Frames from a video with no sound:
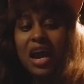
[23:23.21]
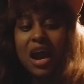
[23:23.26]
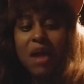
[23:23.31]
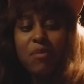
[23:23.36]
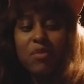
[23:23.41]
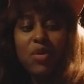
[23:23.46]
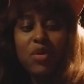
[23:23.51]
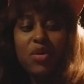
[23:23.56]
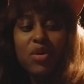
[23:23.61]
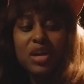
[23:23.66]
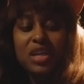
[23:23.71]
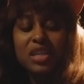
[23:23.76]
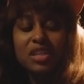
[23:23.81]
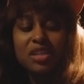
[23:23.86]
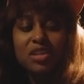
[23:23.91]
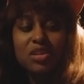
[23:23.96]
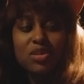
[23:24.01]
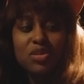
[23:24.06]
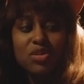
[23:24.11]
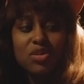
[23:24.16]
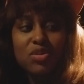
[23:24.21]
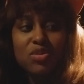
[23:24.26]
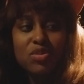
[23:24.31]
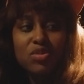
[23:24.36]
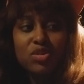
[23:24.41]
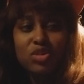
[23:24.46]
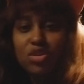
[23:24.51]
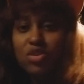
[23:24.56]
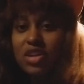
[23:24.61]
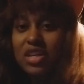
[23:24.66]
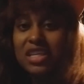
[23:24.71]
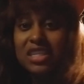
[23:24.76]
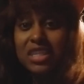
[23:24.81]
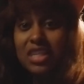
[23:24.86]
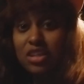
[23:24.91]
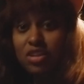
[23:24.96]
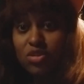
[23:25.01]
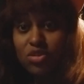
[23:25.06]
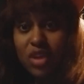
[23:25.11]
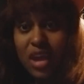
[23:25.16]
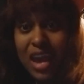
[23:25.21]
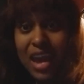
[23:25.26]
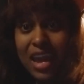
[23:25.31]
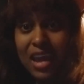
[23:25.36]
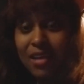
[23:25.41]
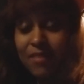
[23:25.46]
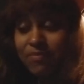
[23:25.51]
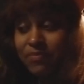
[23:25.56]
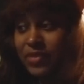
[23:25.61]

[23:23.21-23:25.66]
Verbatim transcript: I'm going to do this and do that.